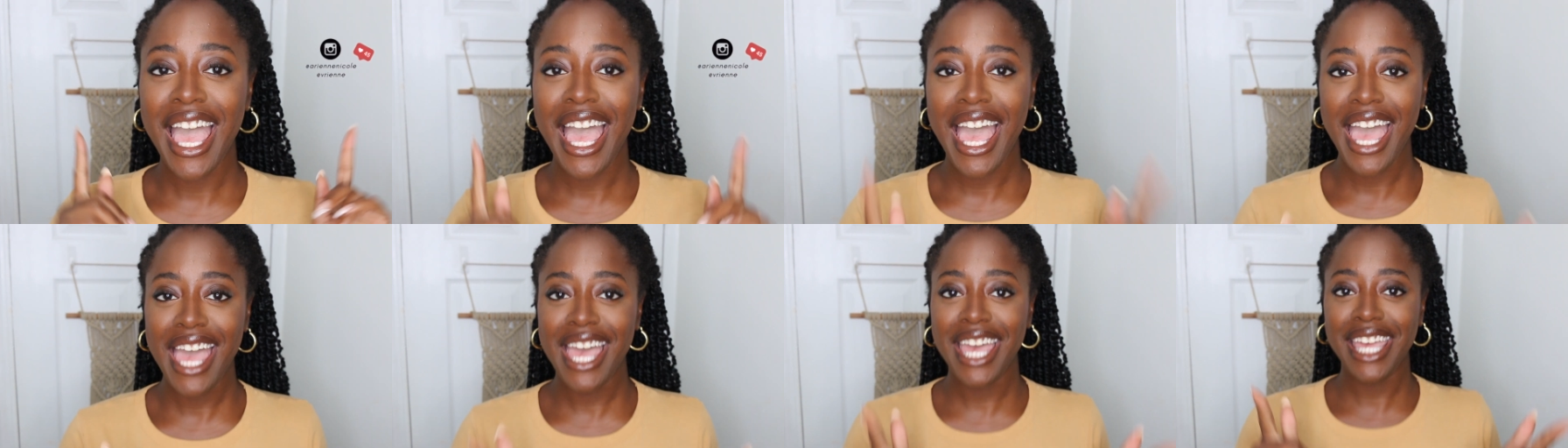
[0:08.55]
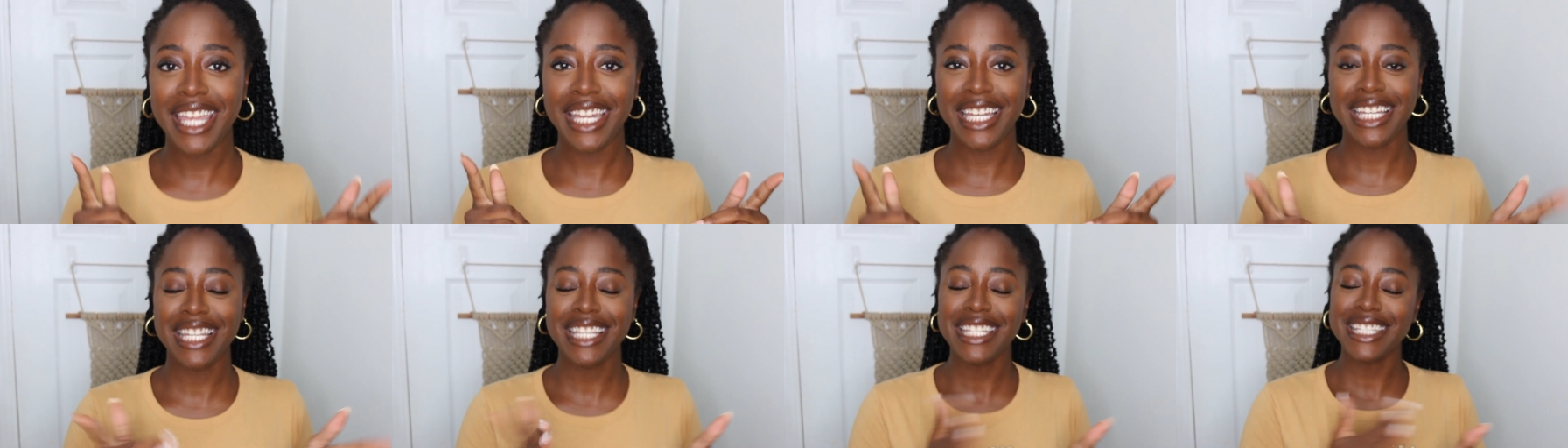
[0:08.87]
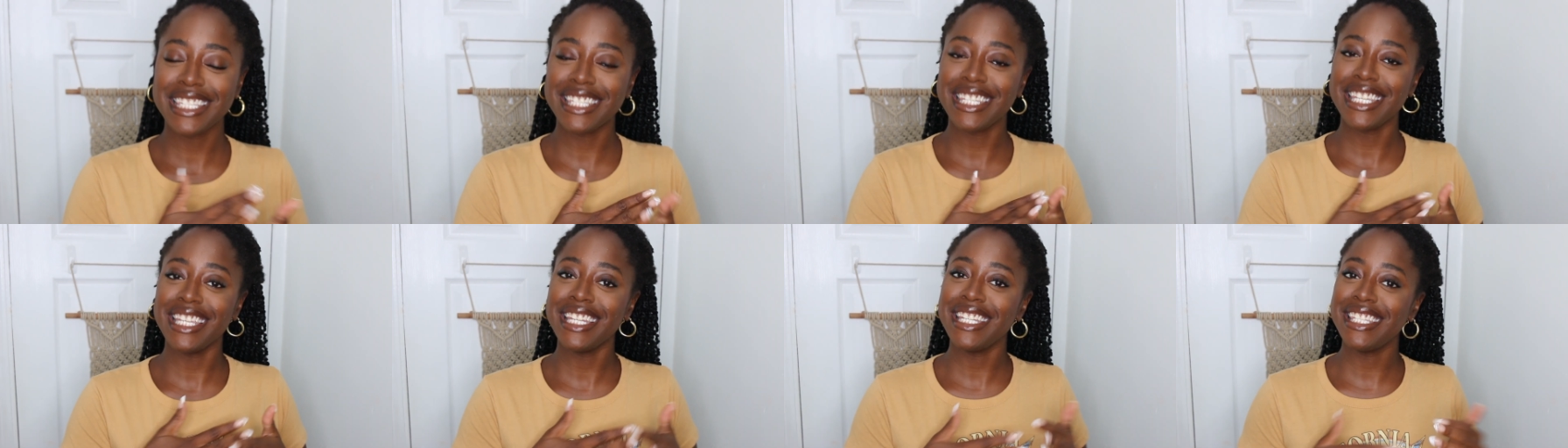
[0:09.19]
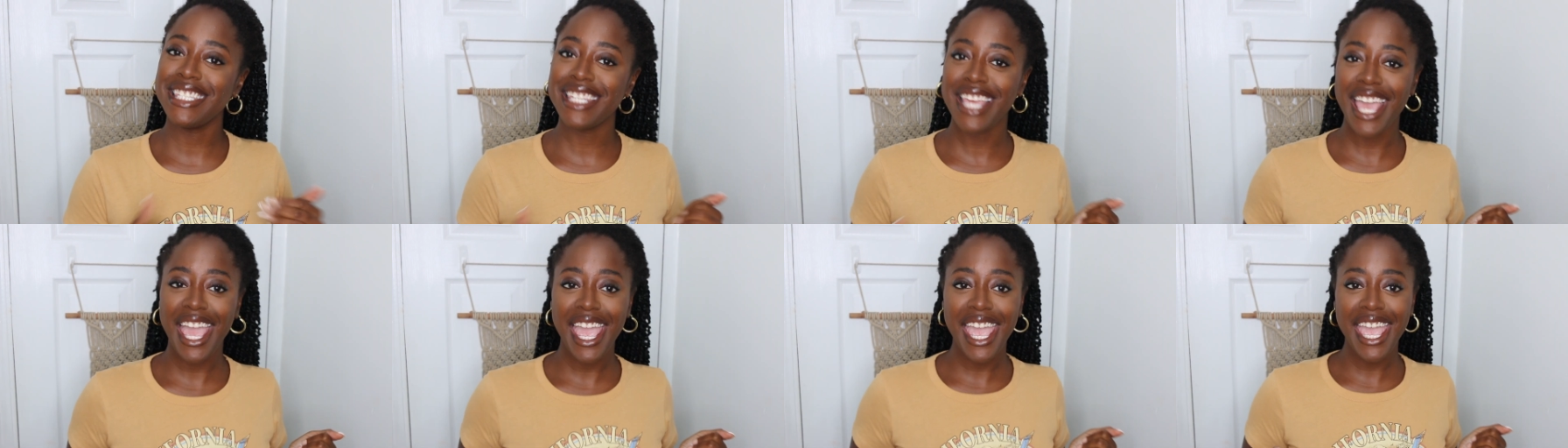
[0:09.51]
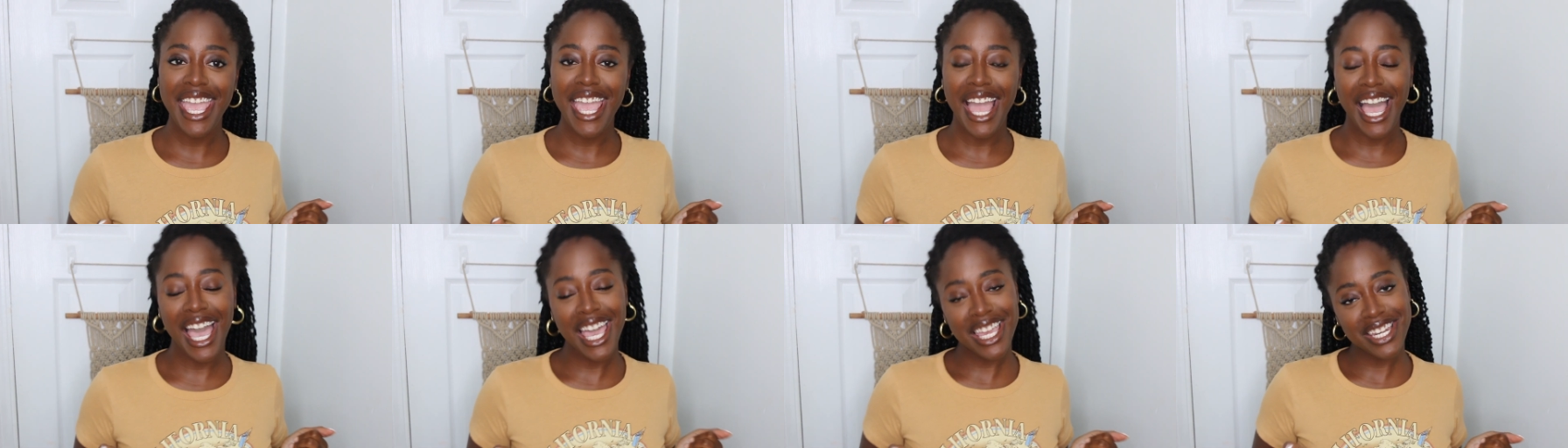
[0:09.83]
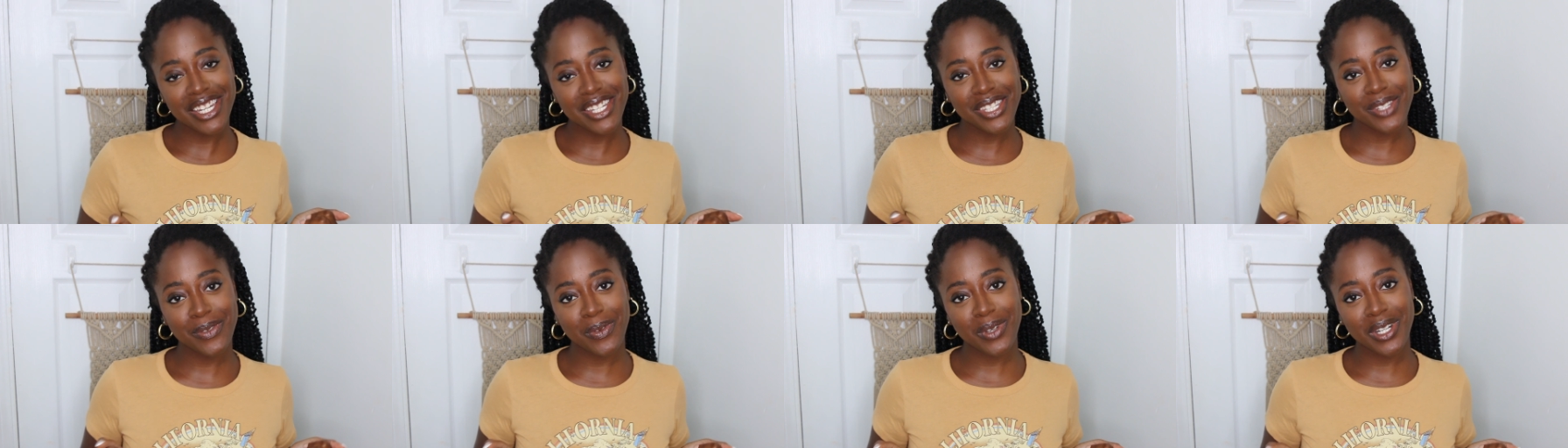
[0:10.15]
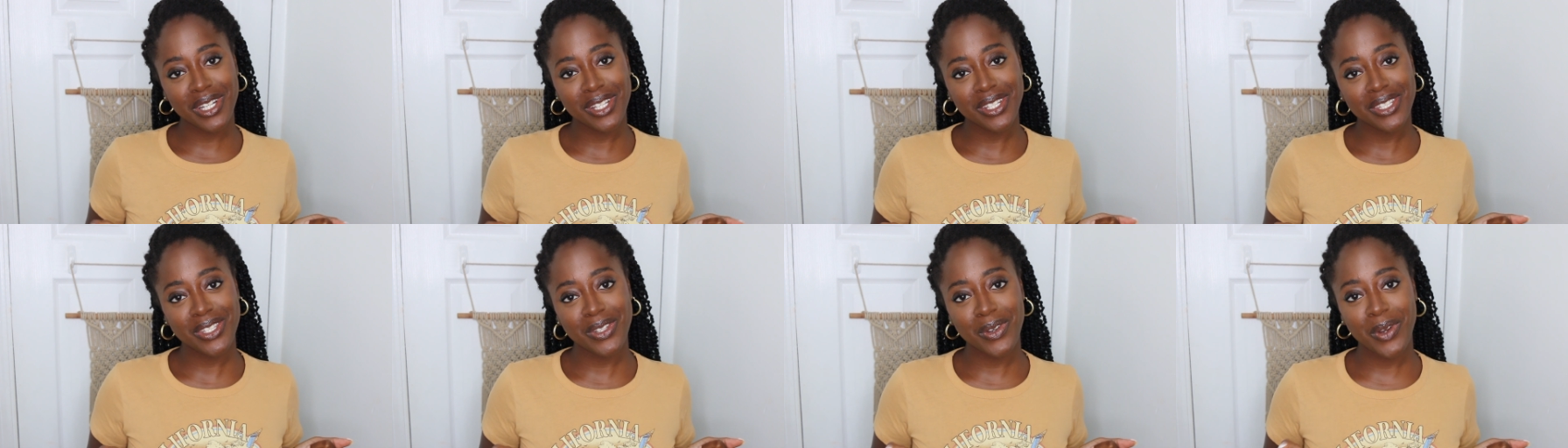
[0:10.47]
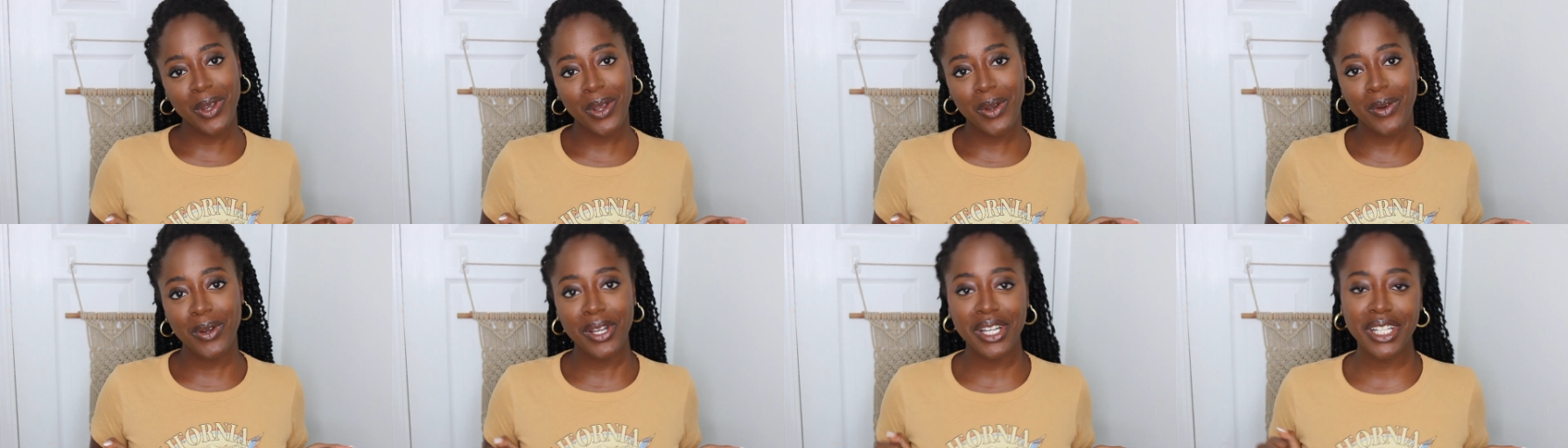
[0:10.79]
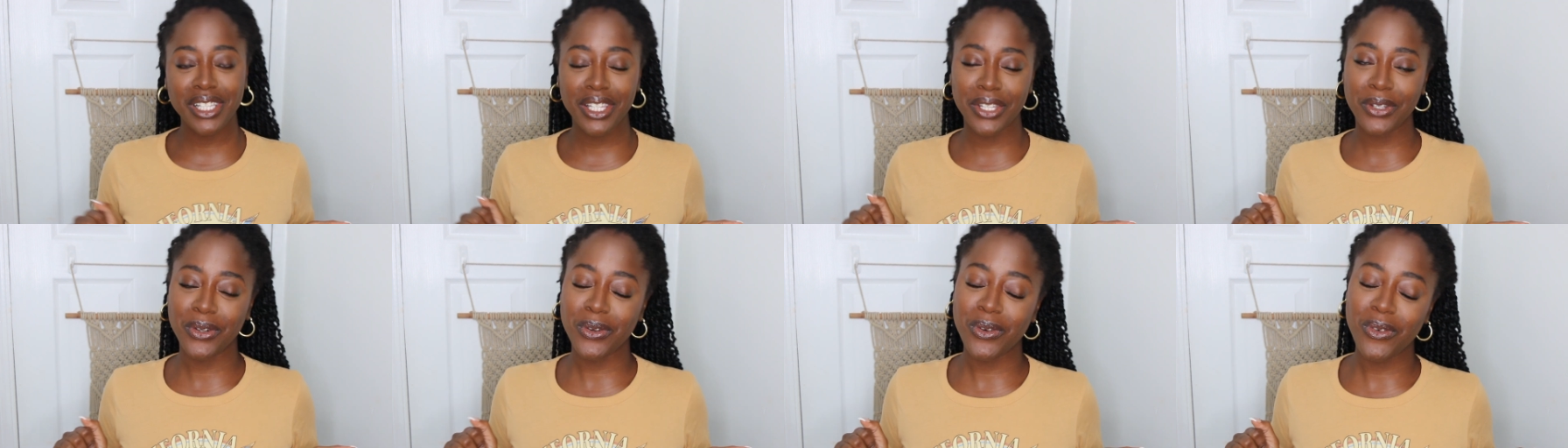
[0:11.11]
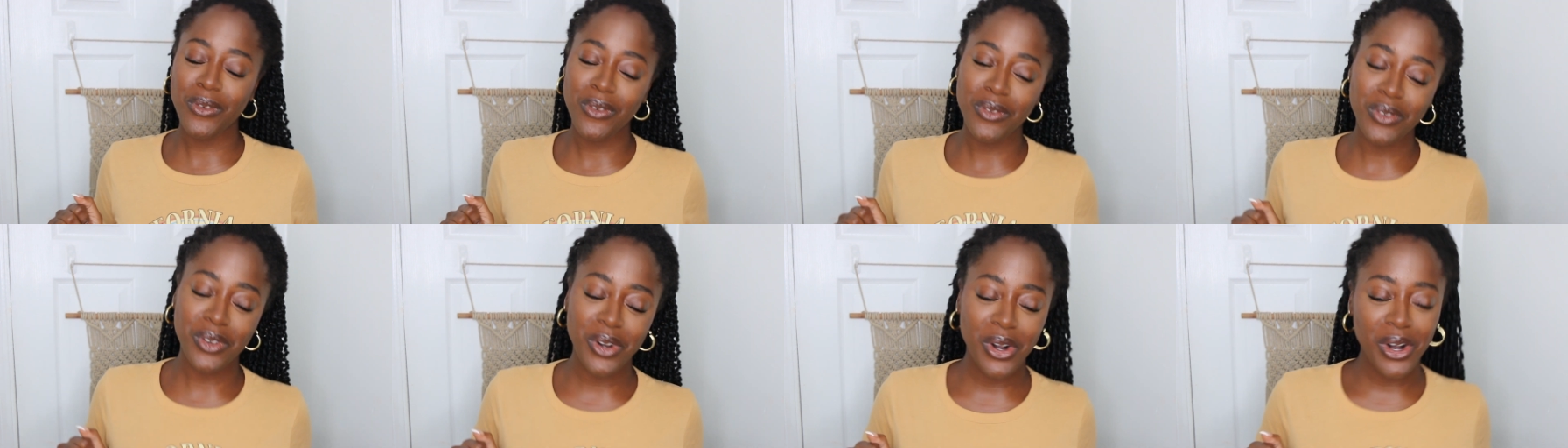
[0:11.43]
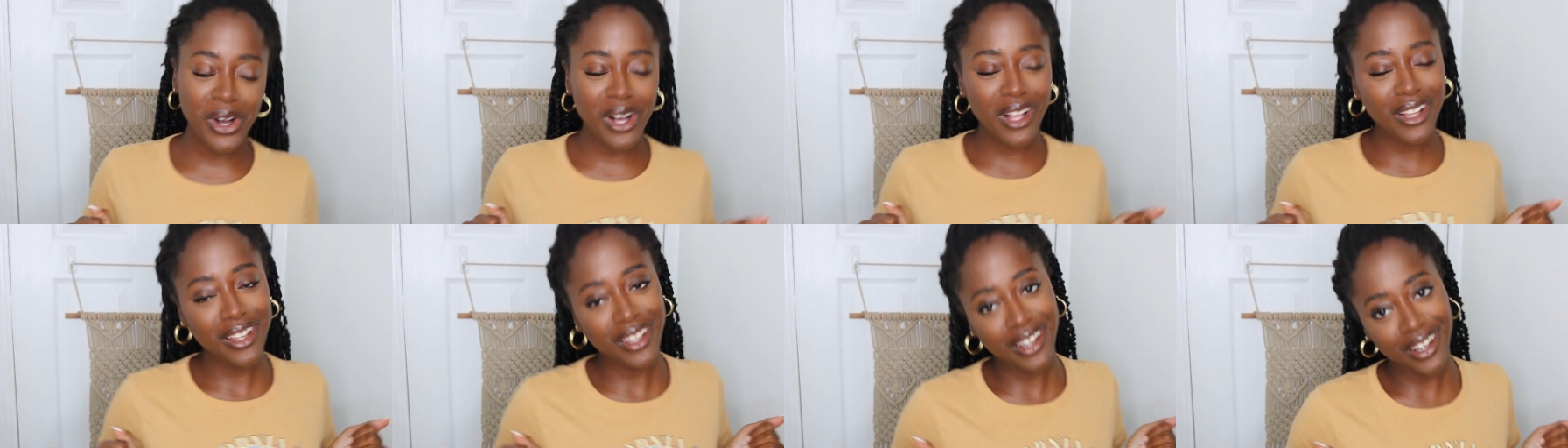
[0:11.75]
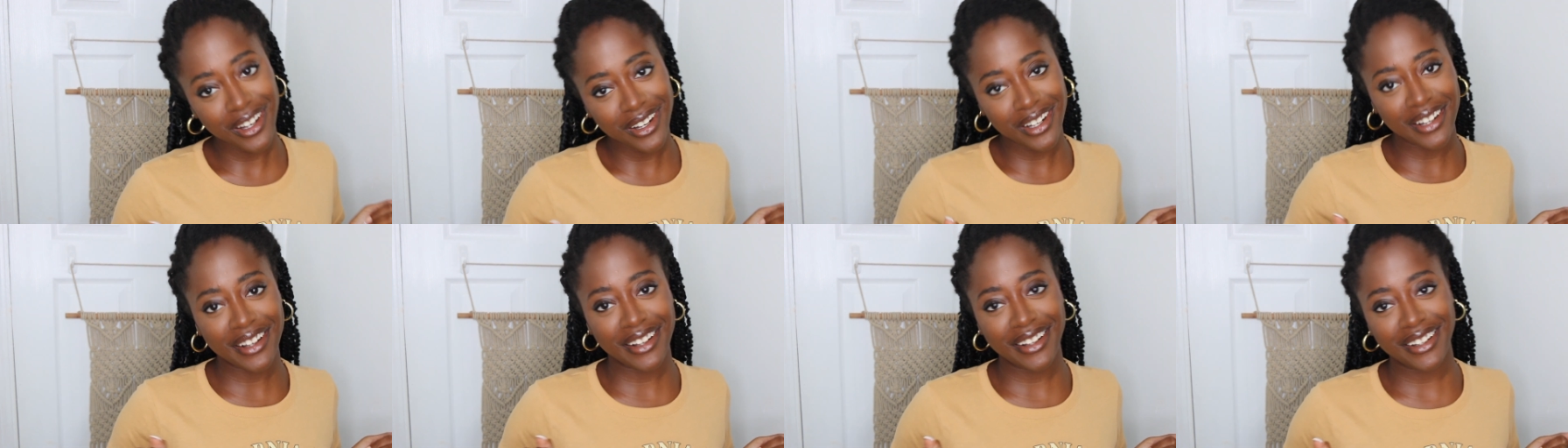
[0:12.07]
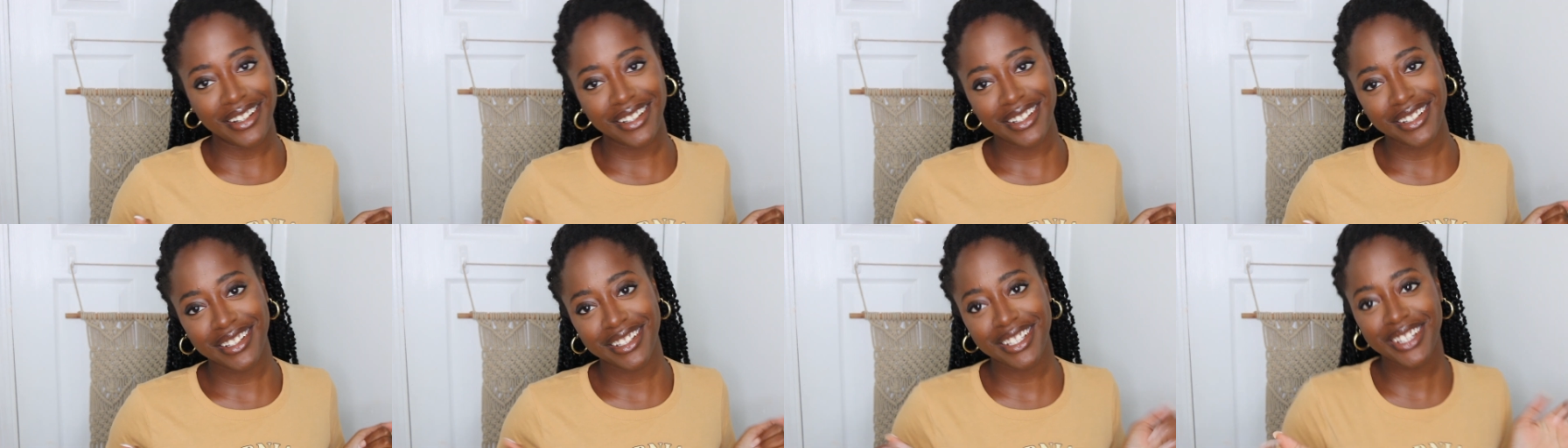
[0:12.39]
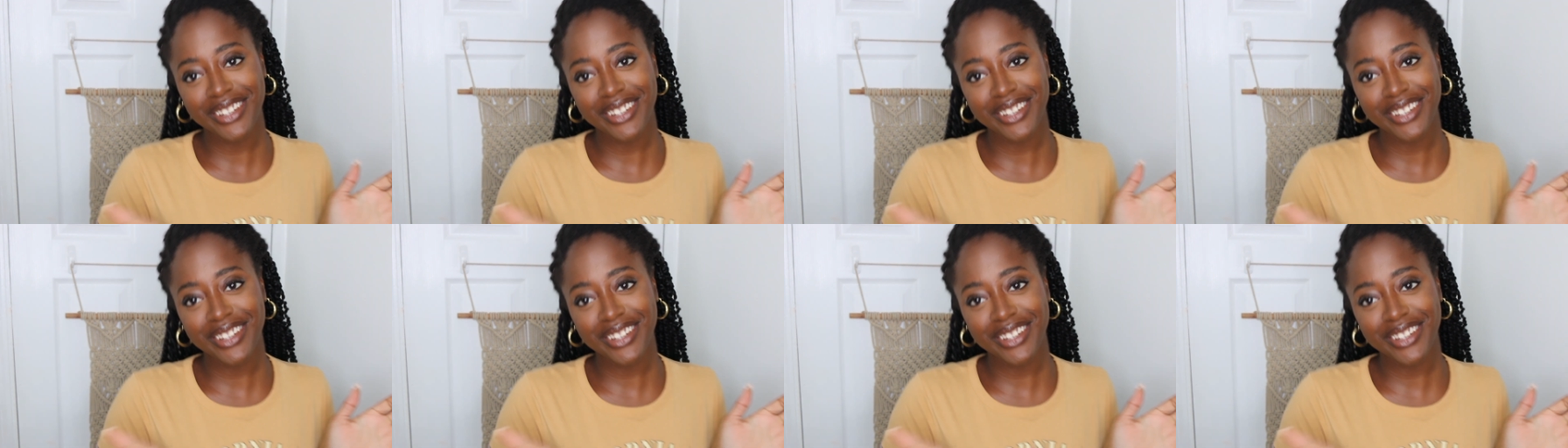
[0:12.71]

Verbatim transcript: and today I just want to do a quick little fall haul.